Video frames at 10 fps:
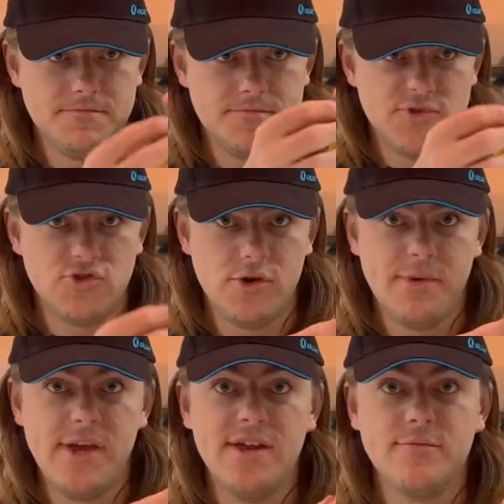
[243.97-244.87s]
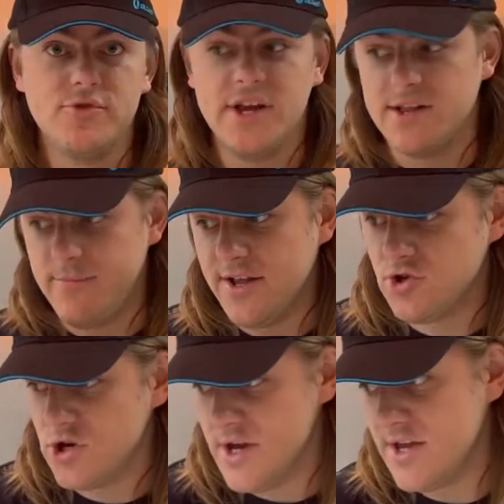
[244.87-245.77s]
strip here to protect the
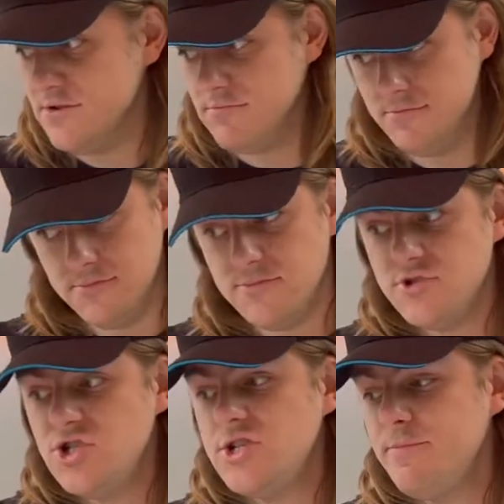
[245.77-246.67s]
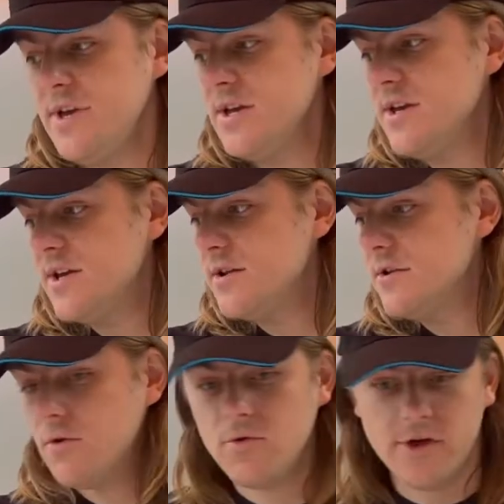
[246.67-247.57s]
battery and shipping and
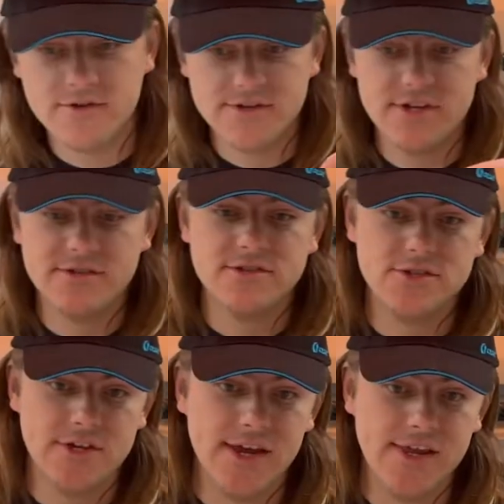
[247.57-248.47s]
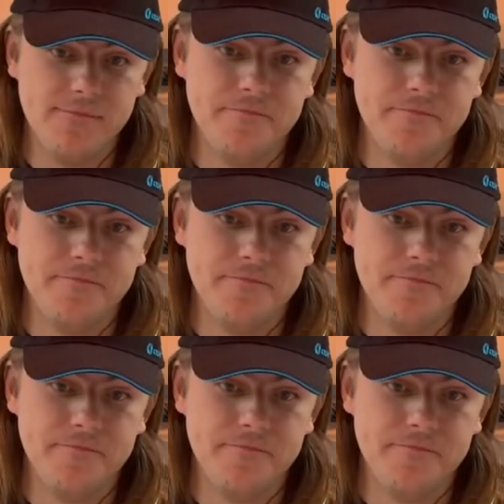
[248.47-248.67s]
all those things until you get it.